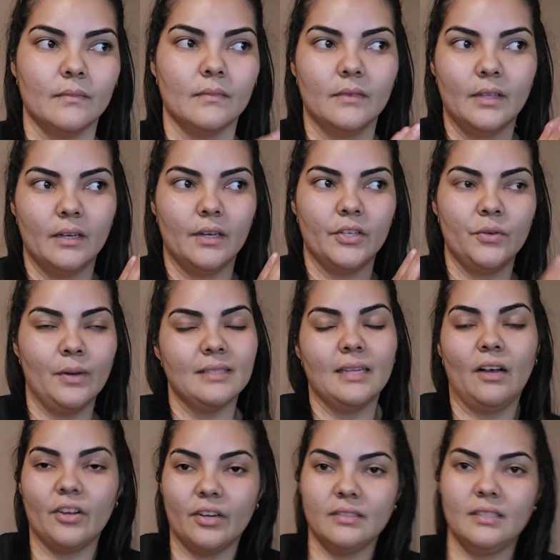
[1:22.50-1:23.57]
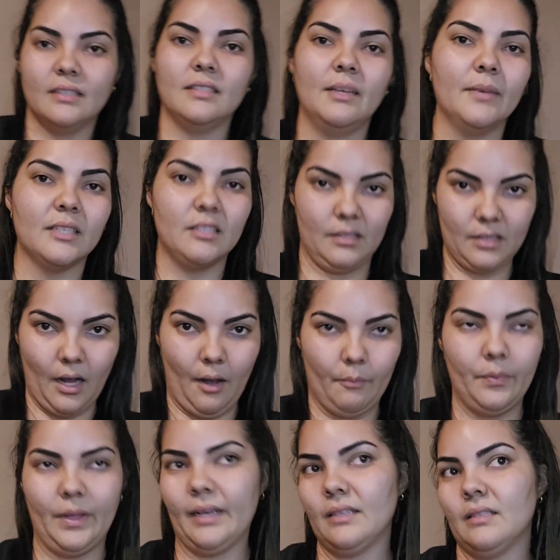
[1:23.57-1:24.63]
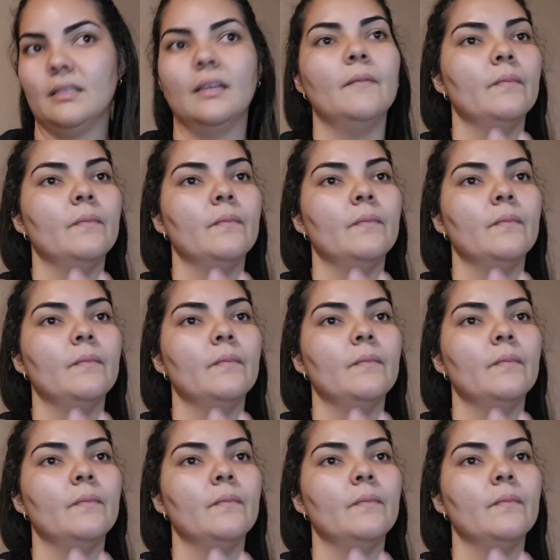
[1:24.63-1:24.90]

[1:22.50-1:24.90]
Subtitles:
the US healthcare system is complex,